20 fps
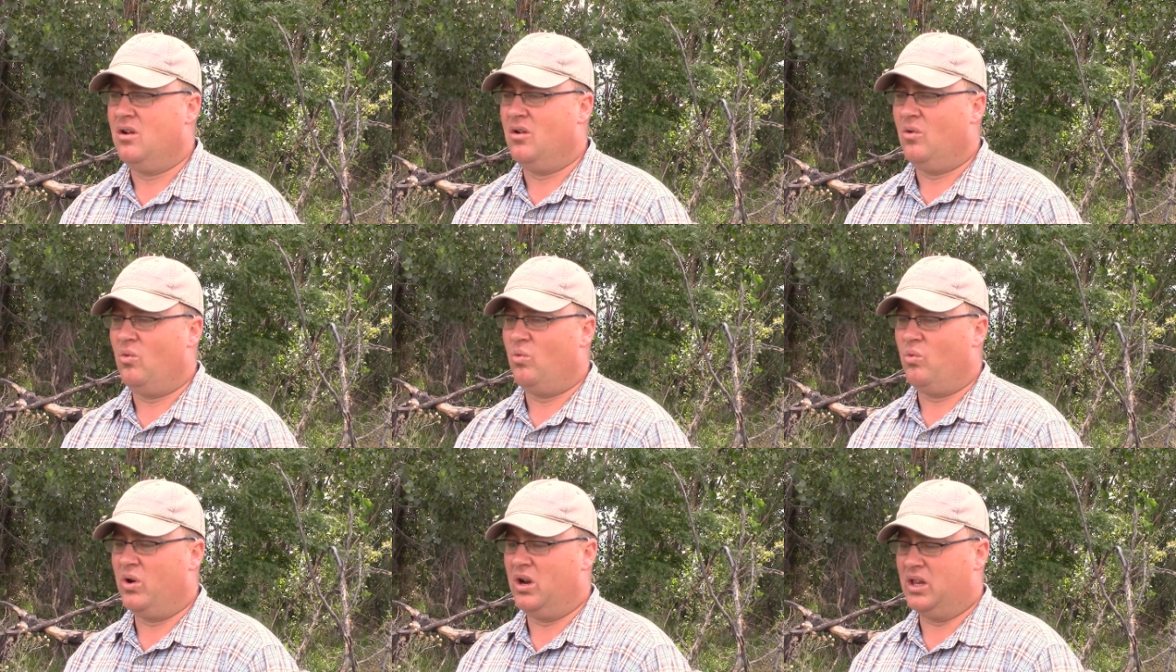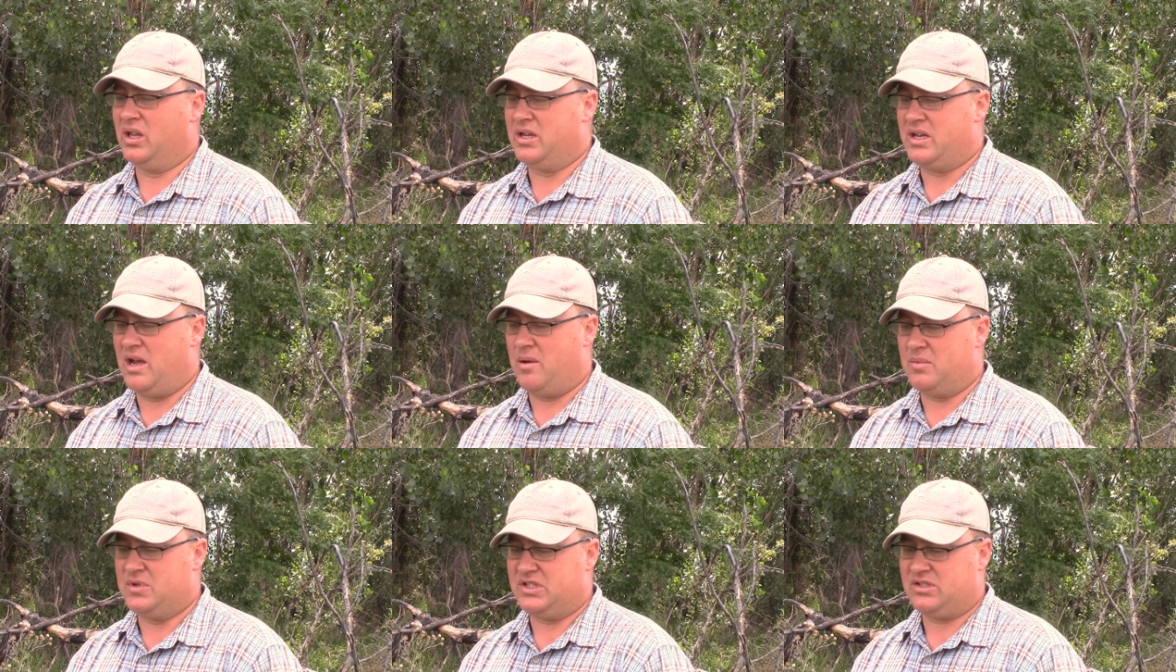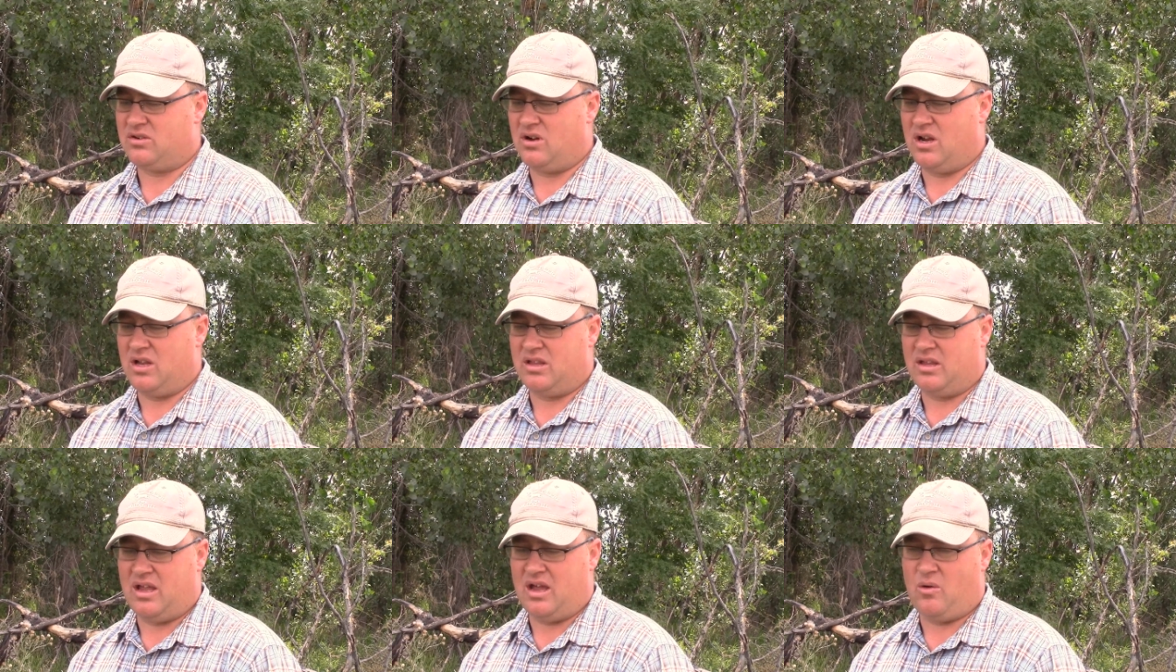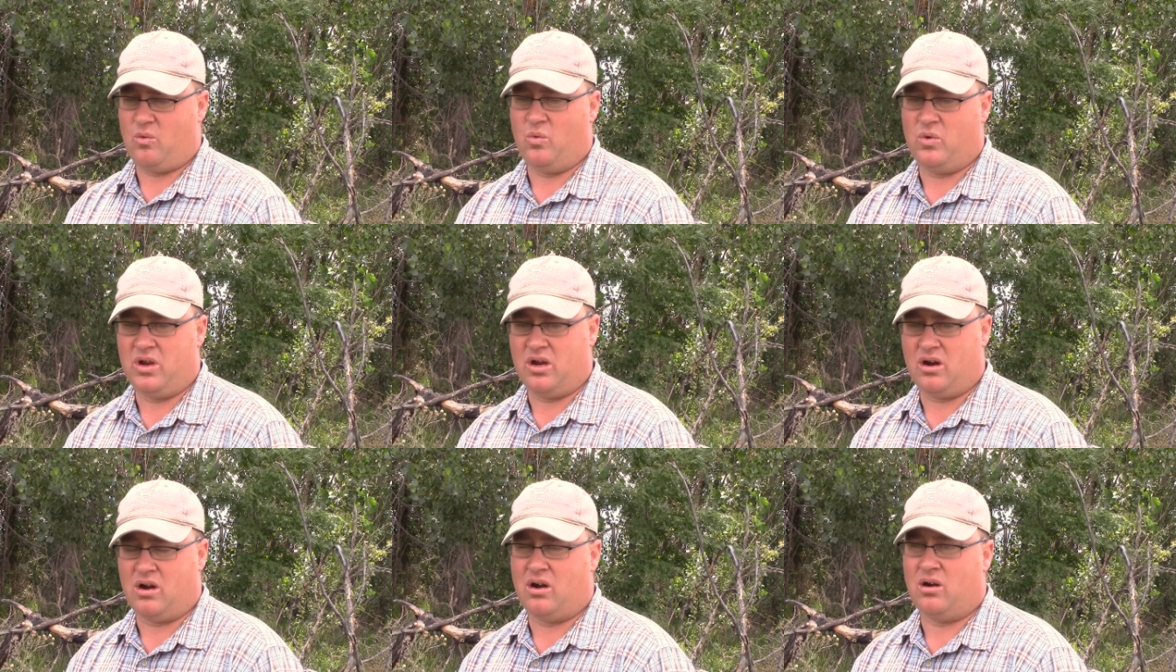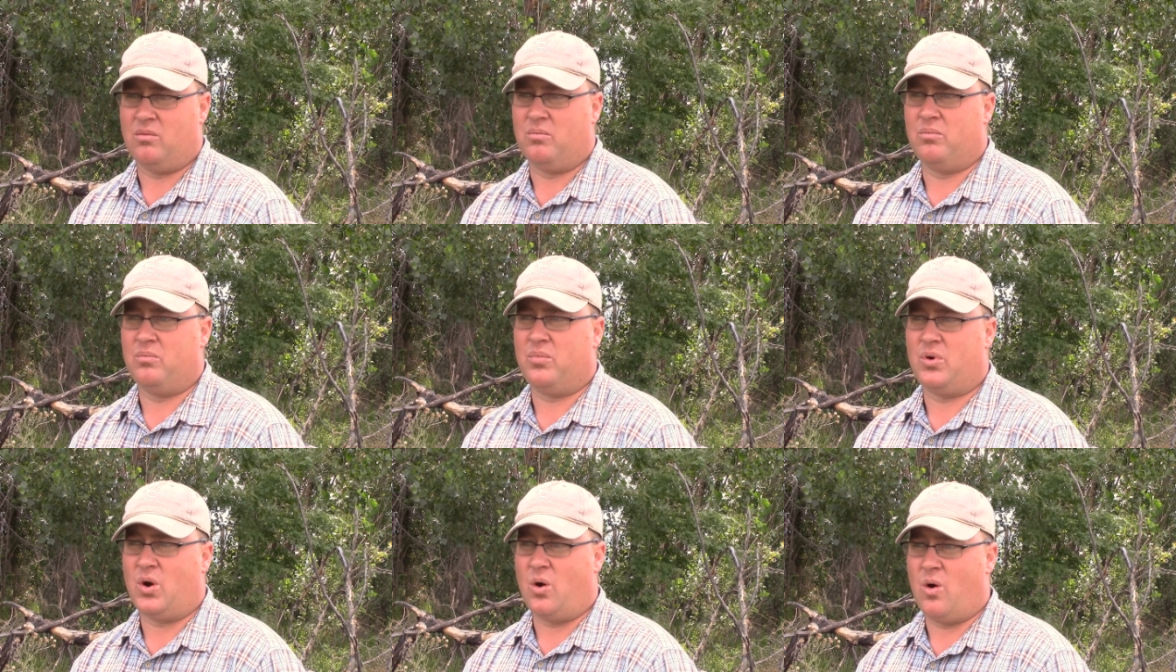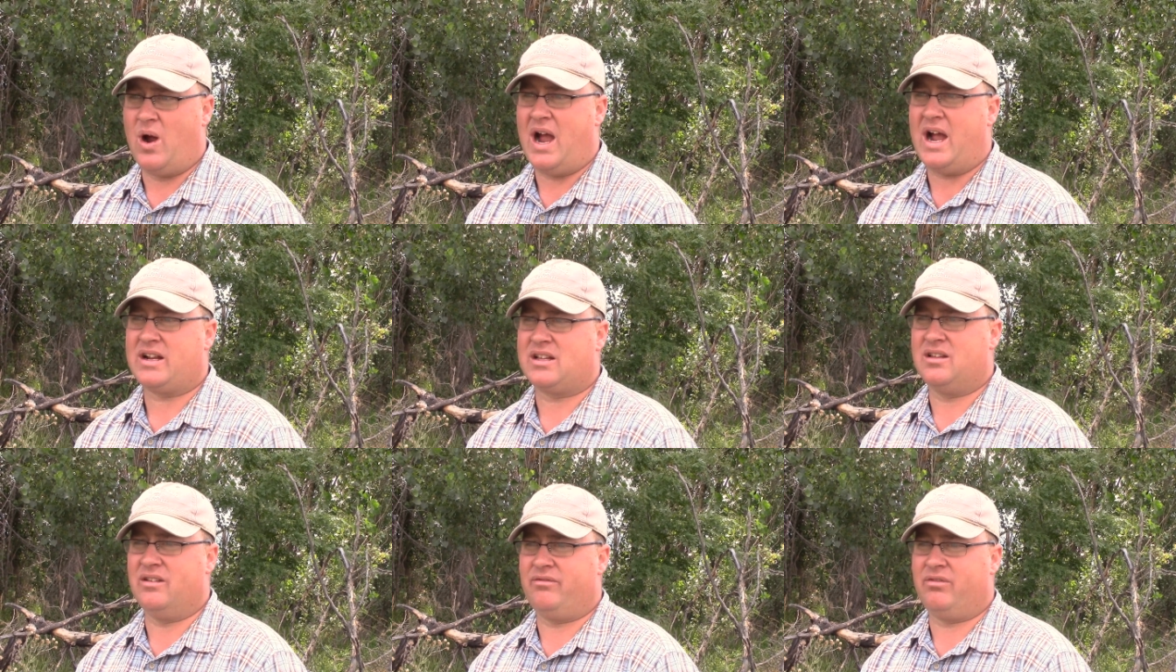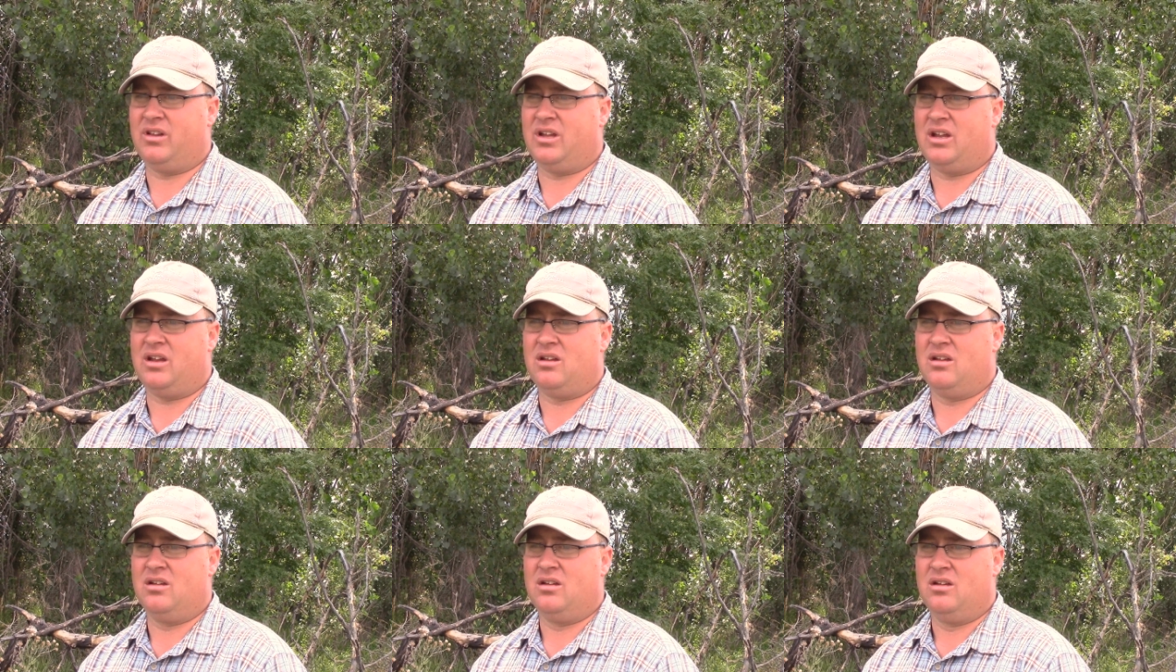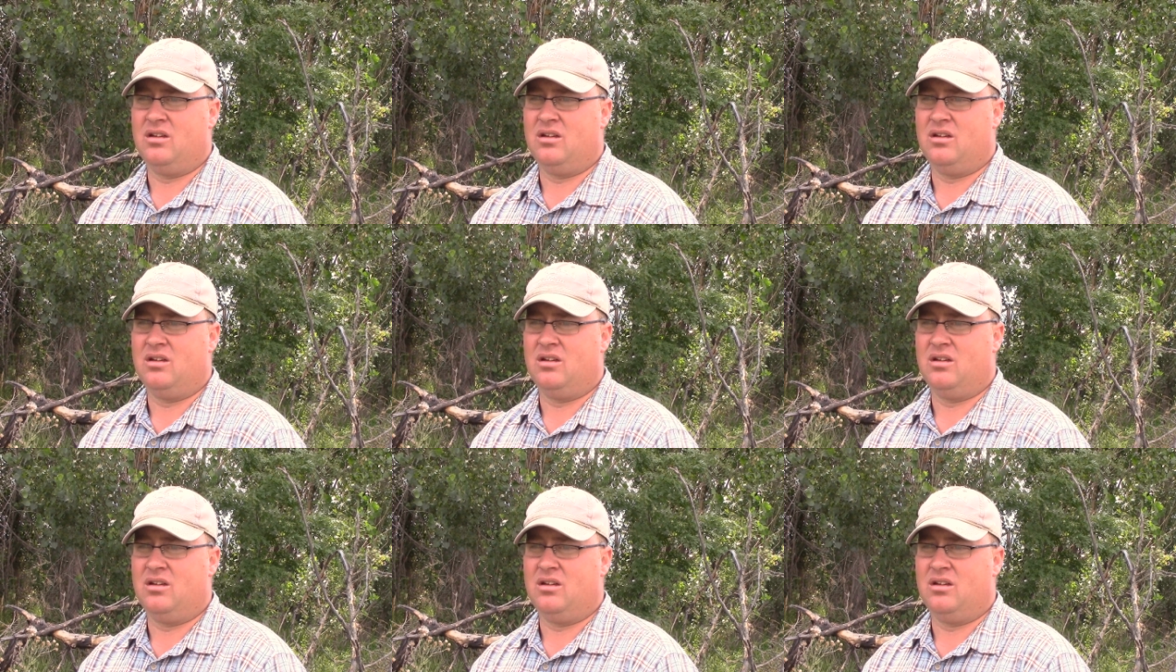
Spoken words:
really demonstrate that we are proactively